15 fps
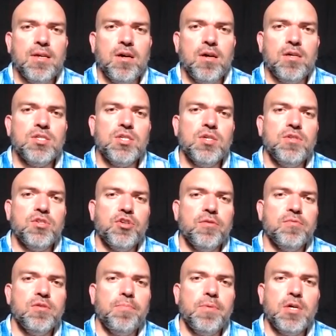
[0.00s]
also, in
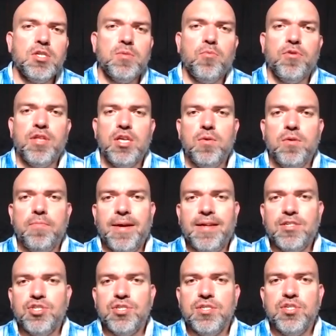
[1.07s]
terms of Baltimore that you had
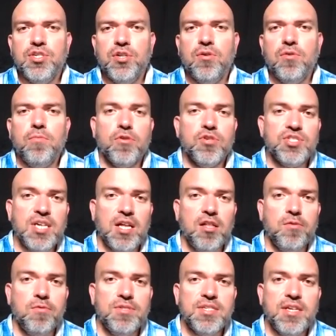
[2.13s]
mentioned, you know,
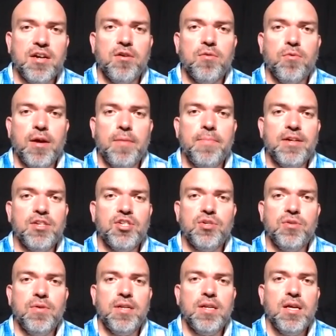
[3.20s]
Marcelo was there where I met
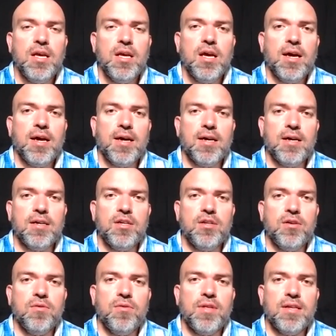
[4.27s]
you, and, uh, you
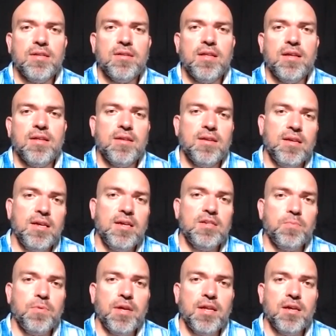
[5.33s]
know, that, that he's
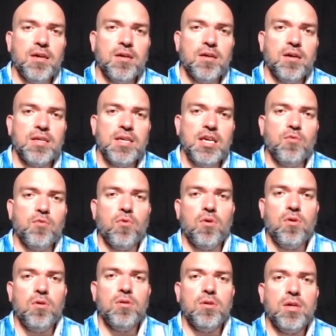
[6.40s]
played a, a key
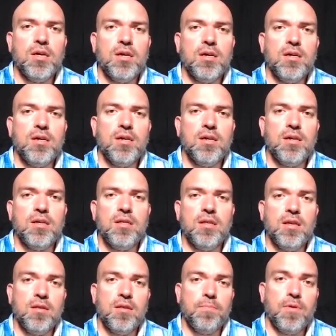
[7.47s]
role uh, in,
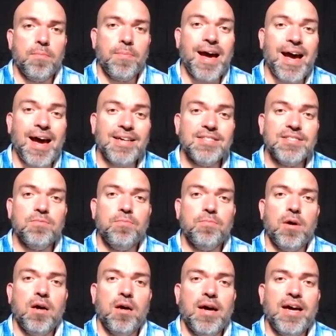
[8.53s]
in the, the past
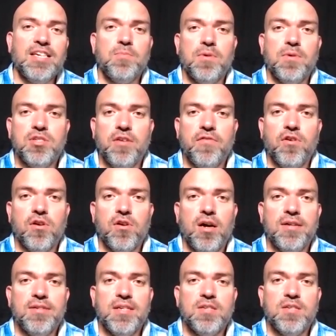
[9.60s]
uh, aspects of your
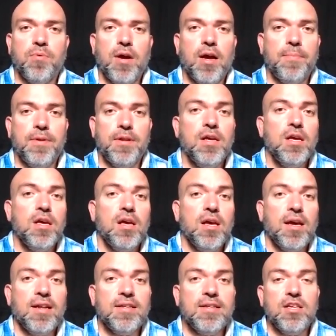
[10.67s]
contest prep, and,
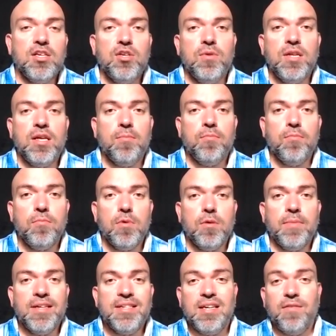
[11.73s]
and I think you and him
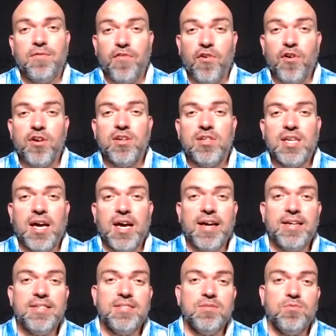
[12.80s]
maintain very good
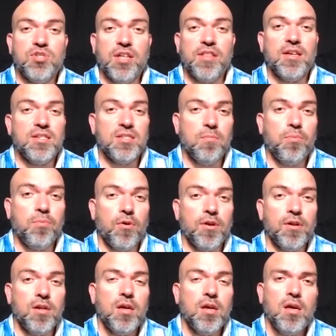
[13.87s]
ties, which I think is
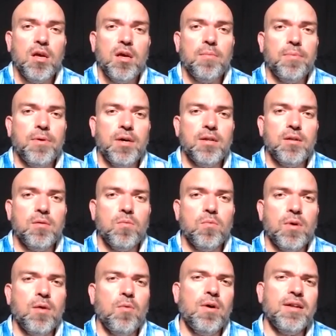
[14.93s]
important. But
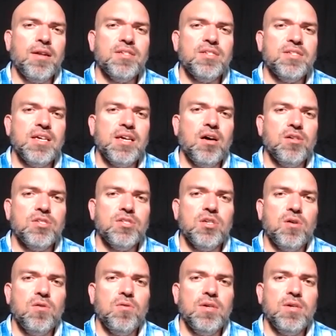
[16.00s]
what I wanted to say
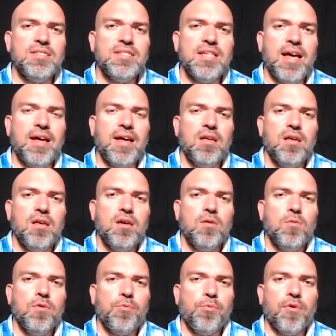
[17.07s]
also is that
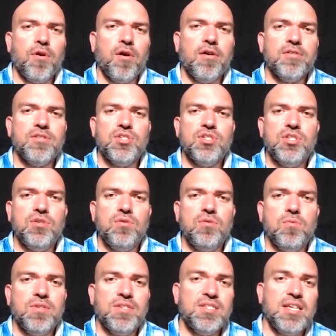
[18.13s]
with regards to
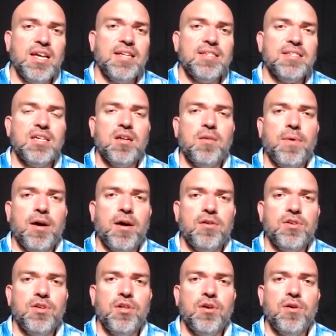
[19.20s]
what Stan said
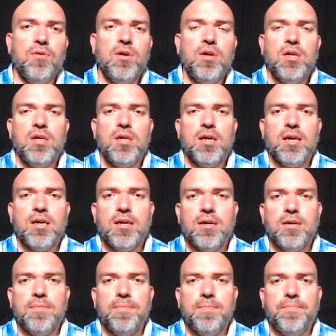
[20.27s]
about, you know,
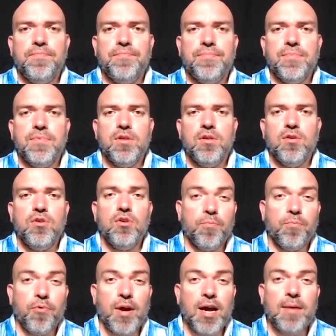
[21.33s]
uh, you know, your
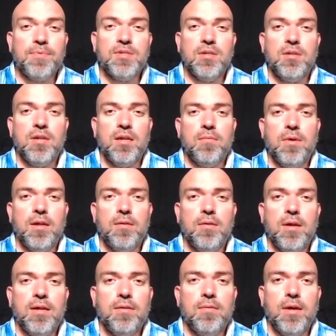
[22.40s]
preps and, and,
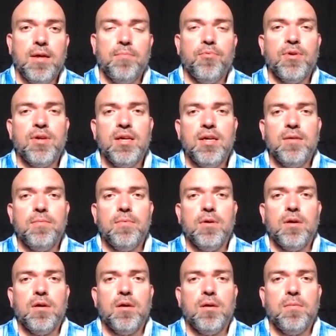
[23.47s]
and, and bringing it
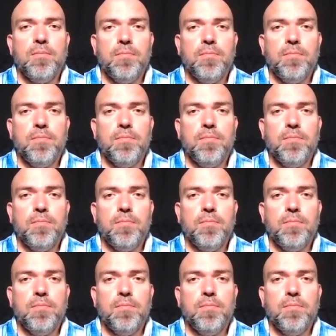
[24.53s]
uh,